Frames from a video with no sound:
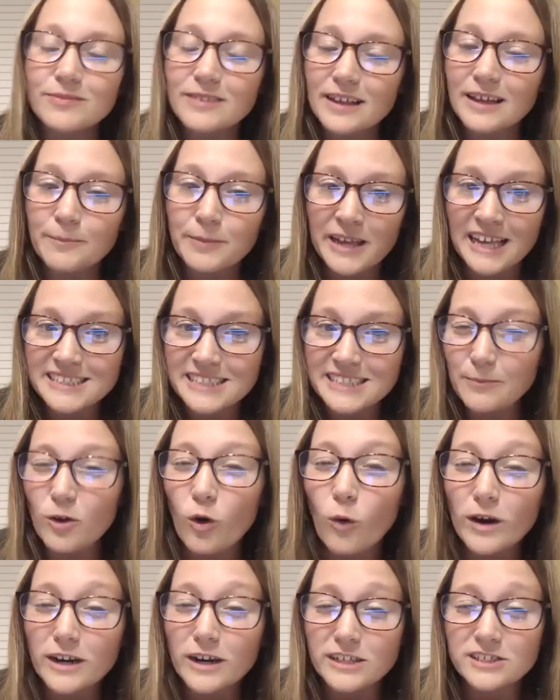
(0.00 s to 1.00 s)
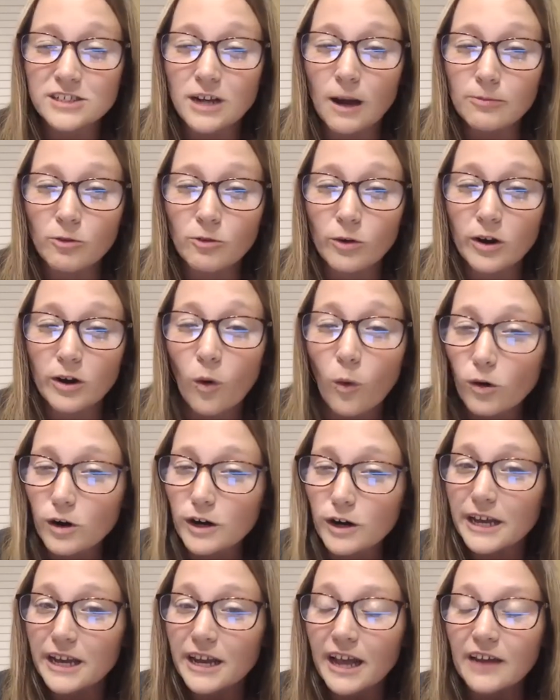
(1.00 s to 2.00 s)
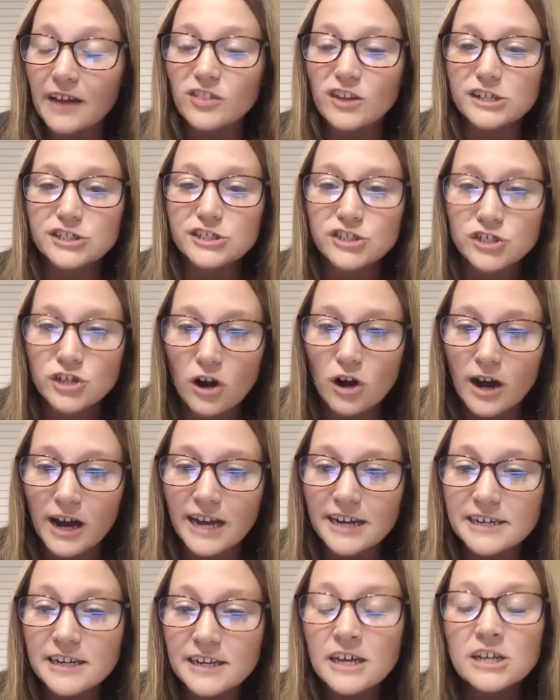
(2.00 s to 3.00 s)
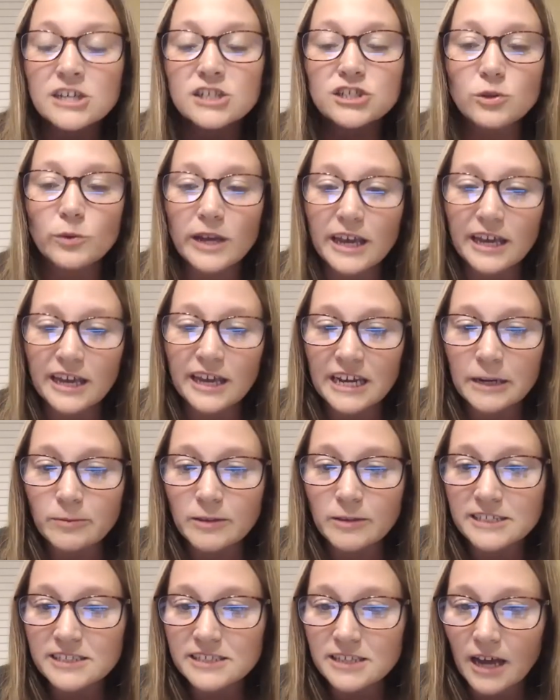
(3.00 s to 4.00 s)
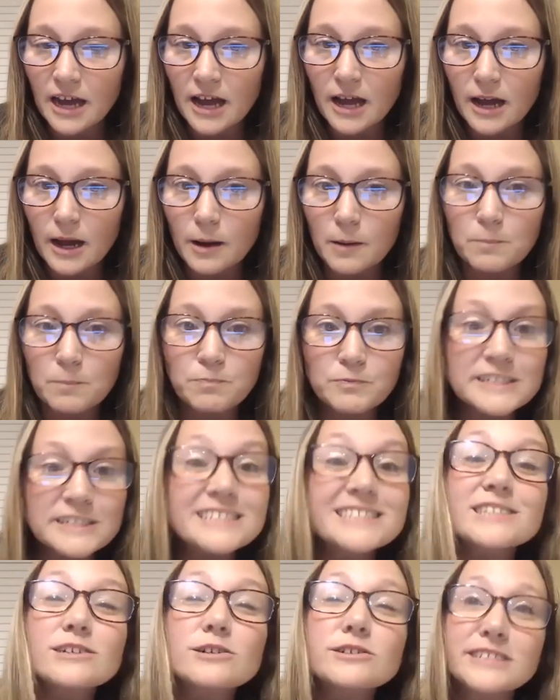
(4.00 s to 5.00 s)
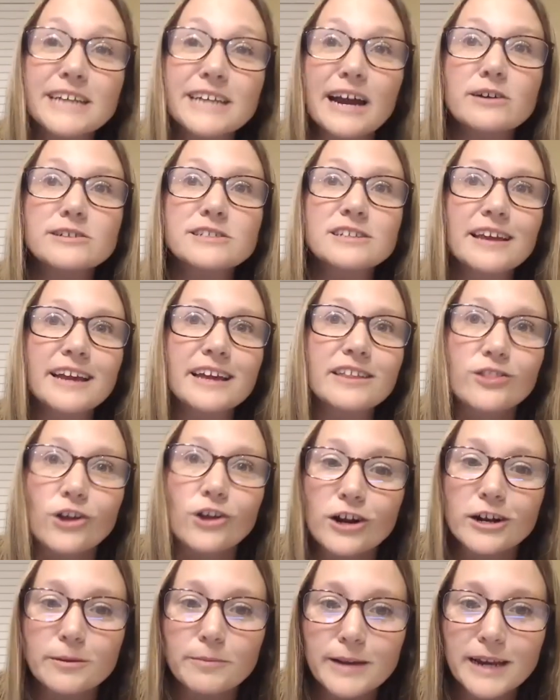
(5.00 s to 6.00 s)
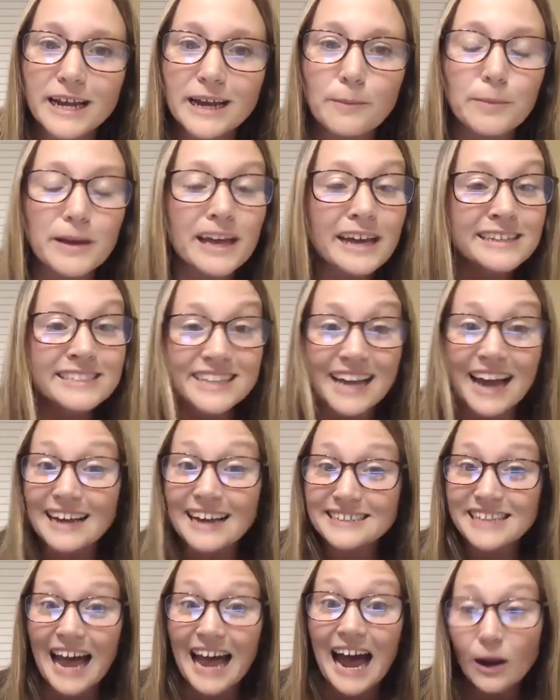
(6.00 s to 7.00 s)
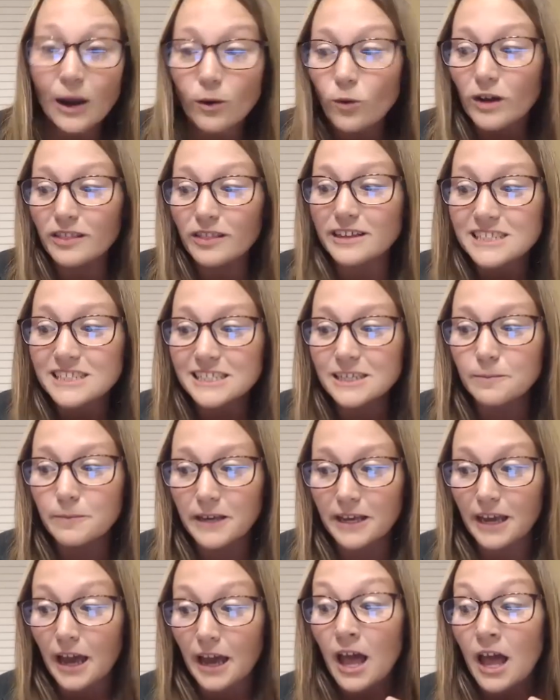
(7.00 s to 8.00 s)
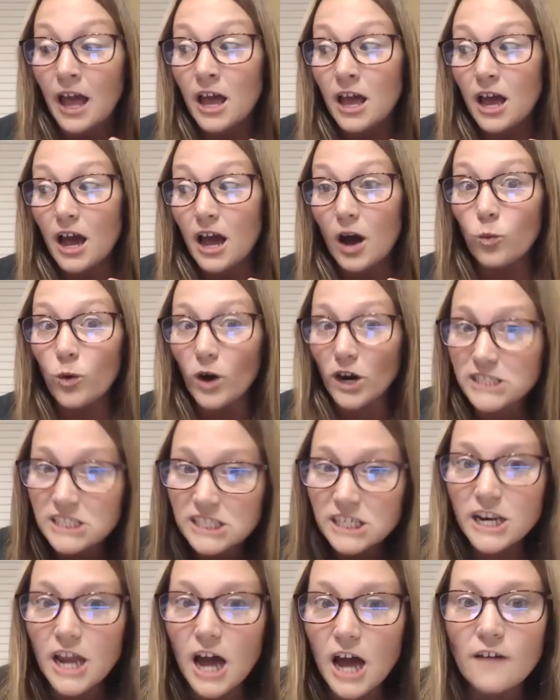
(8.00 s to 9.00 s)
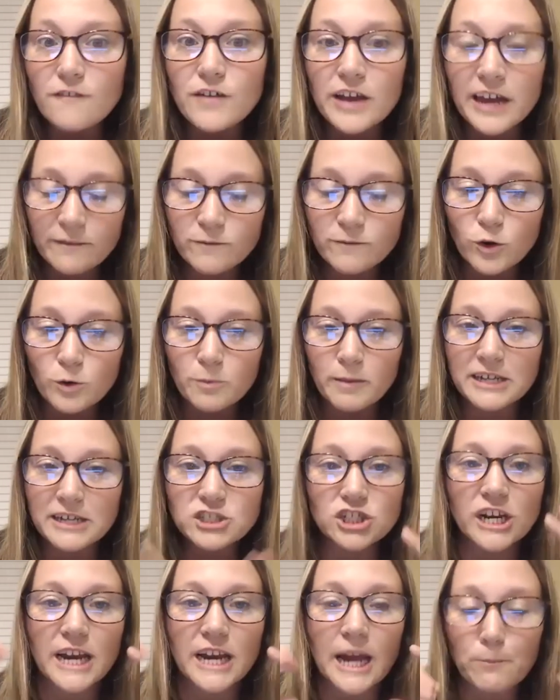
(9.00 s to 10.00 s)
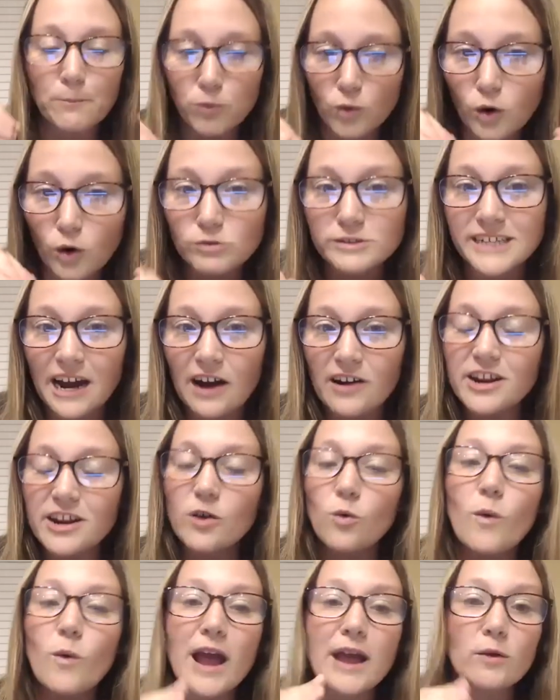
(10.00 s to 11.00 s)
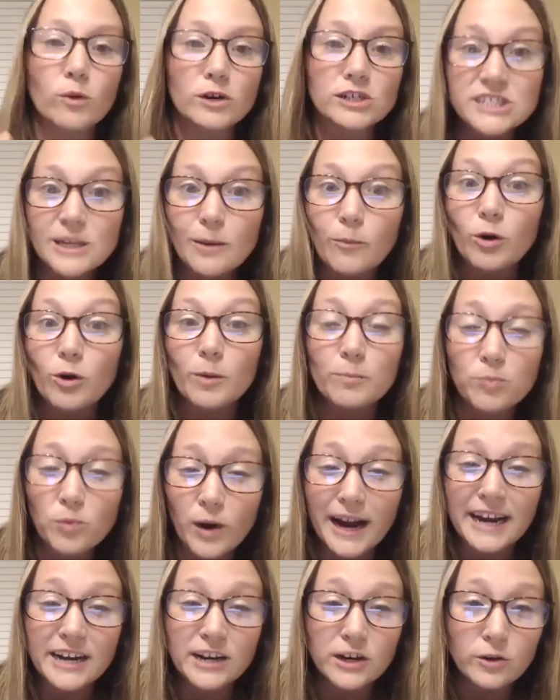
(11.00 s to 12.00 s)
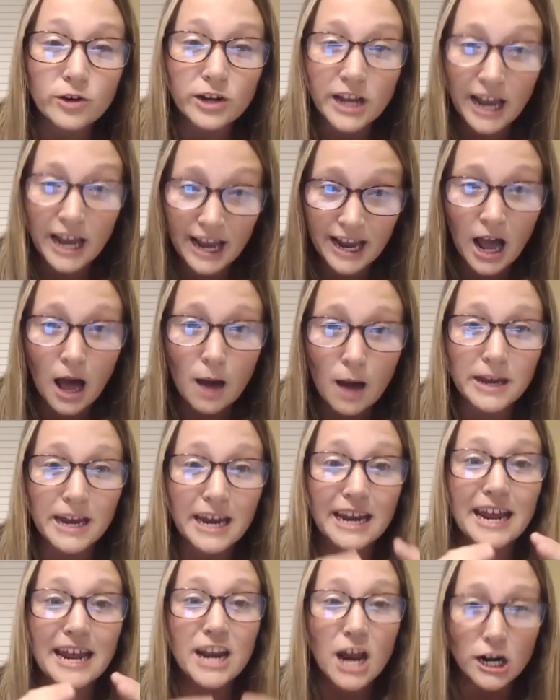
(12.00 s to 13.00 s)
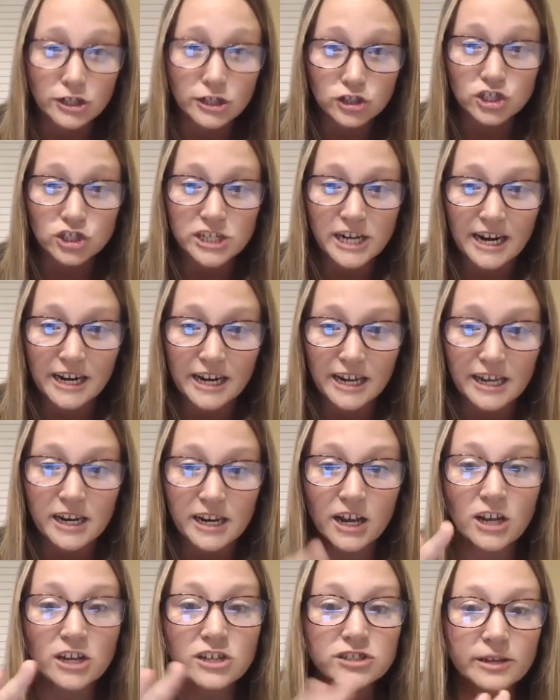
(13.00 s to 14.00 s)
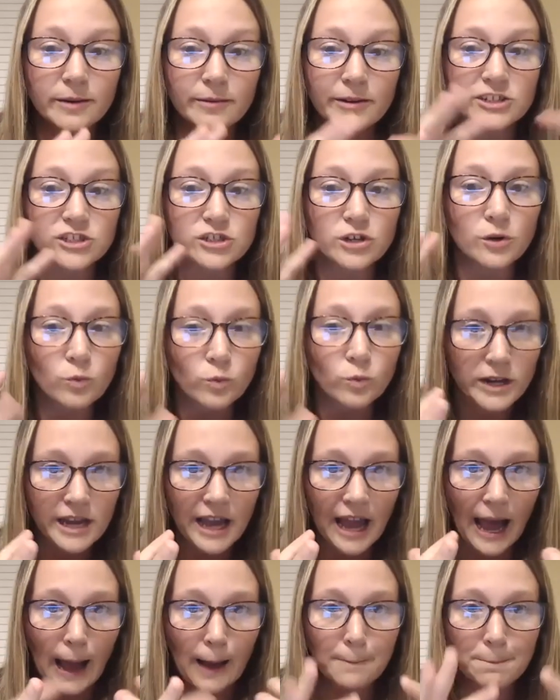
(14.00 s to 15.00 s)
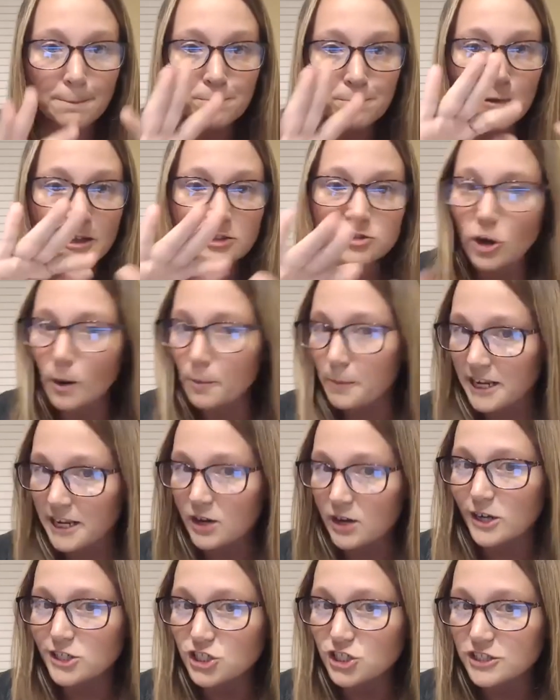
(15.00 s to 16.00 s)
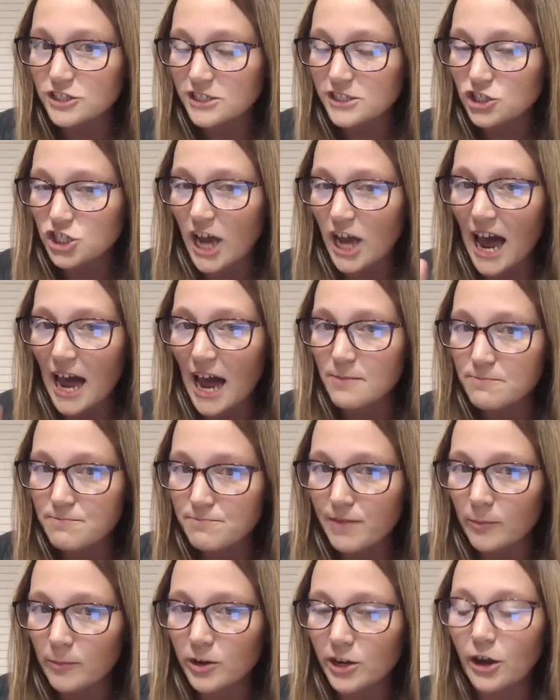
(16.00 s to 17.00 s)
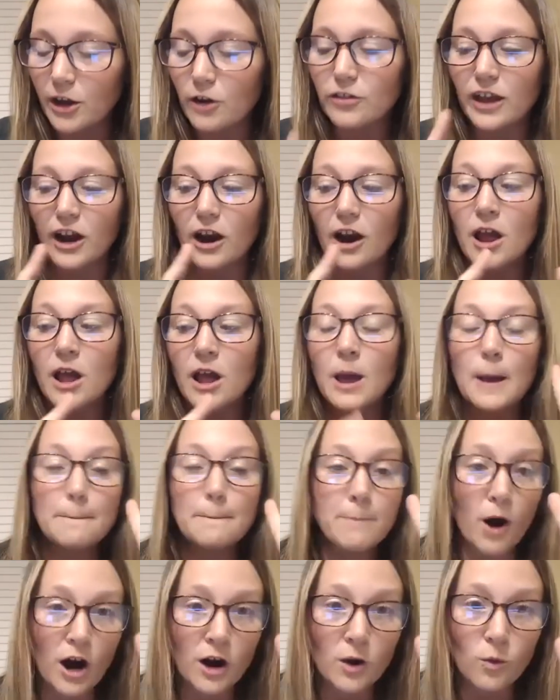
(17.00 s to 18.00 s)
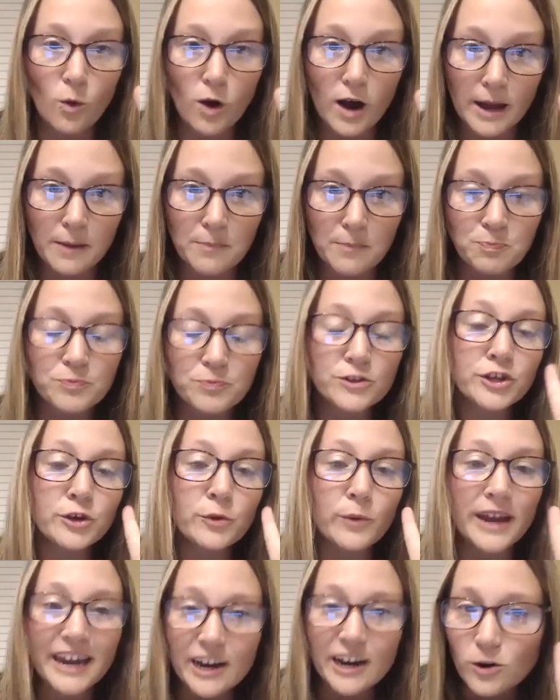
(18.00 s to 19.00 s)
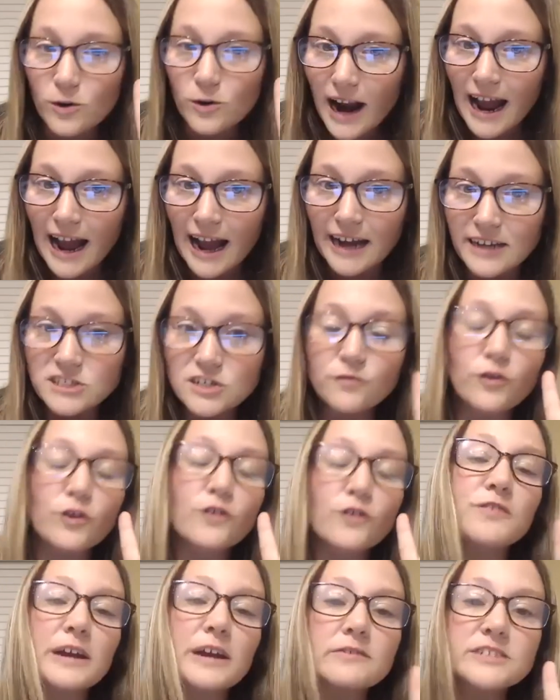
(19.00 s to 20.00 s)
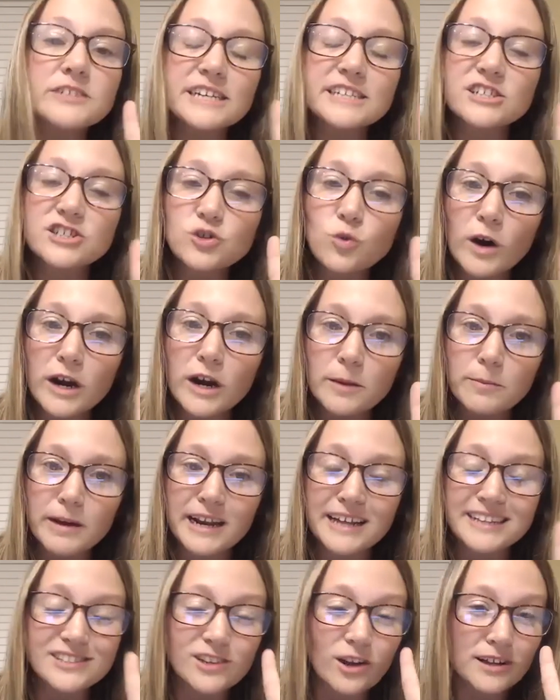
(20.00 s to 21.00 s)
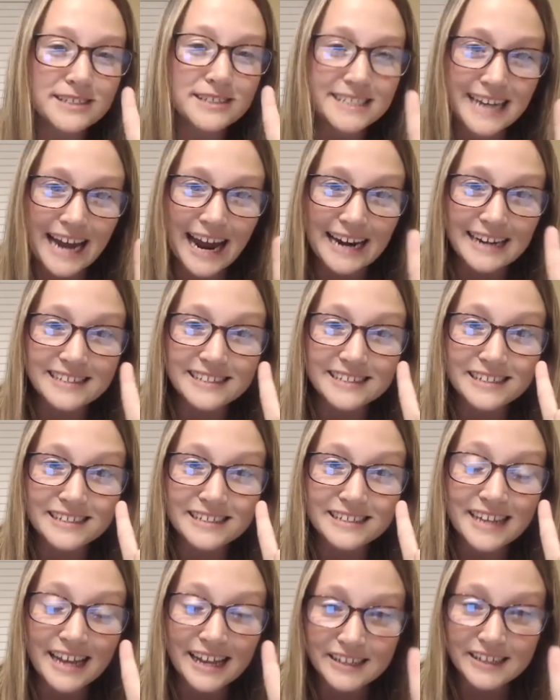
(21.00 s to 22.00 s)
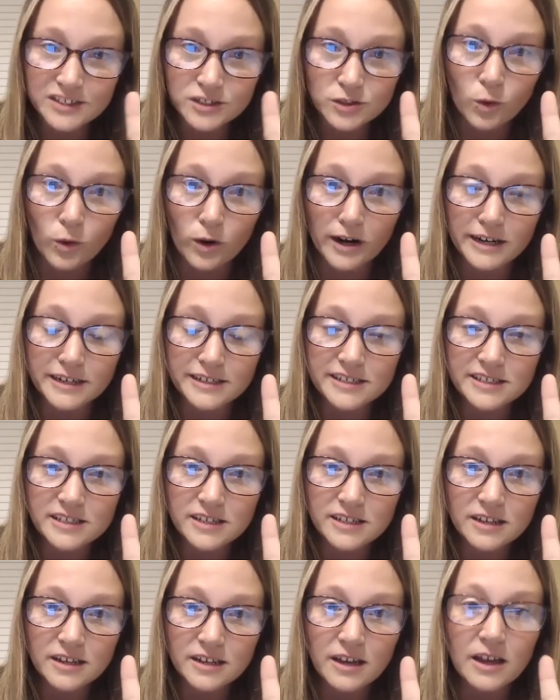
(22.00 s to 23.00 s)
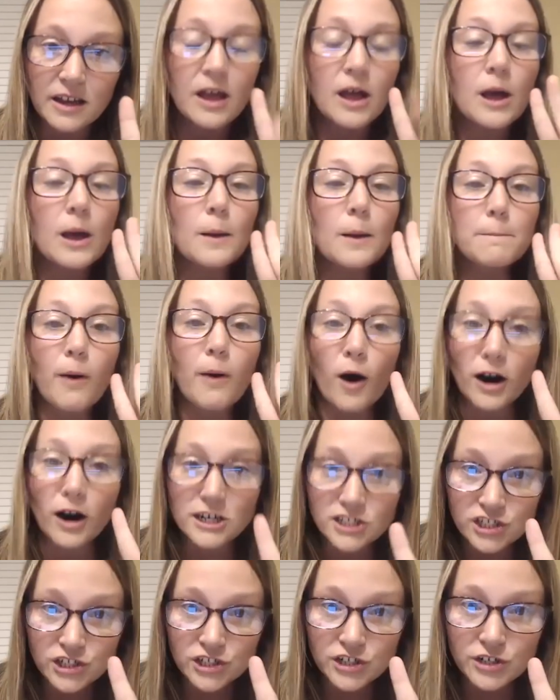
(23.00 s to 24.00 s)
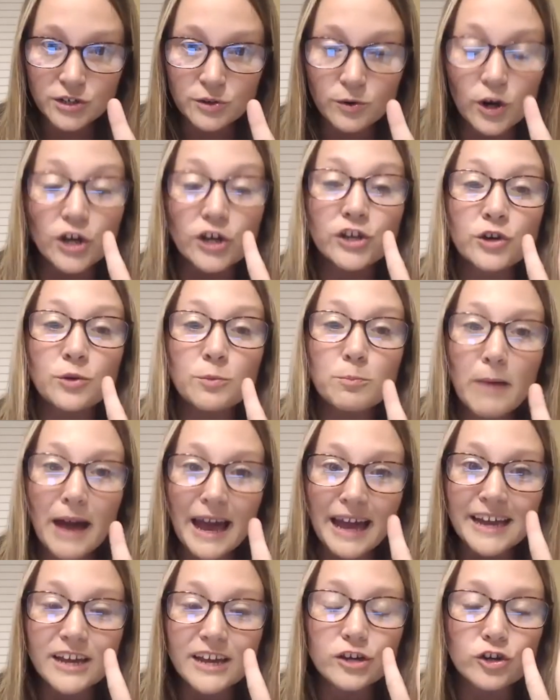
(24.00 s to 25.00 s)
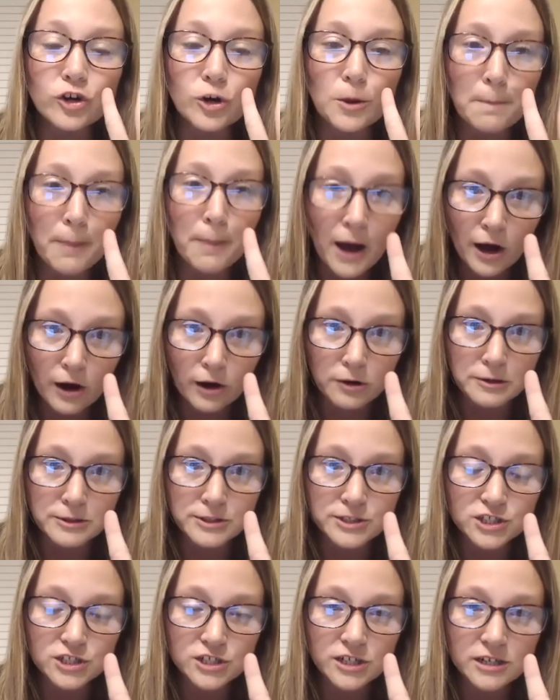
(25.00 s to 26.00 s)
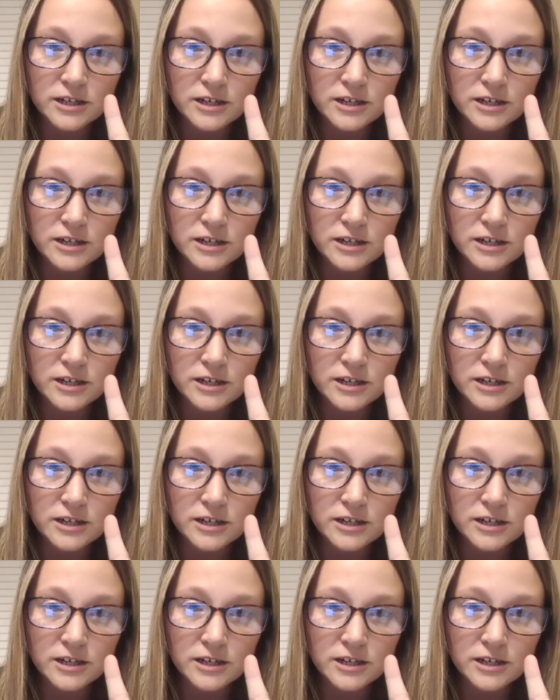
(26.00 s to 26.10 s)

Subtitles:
Because I'm going to stop the recording if there's not, so we can keep this still down to like a 30-minute, because guys, I want this to be where it's enough information and broke down in a way where someone brand new can come in and understand it. So I'm going to do a recap, drop any questions in chat. I'm going to go there. Part 1, you interact for 15 to 20 minutes on statuses and stories. Part 2, you make your post.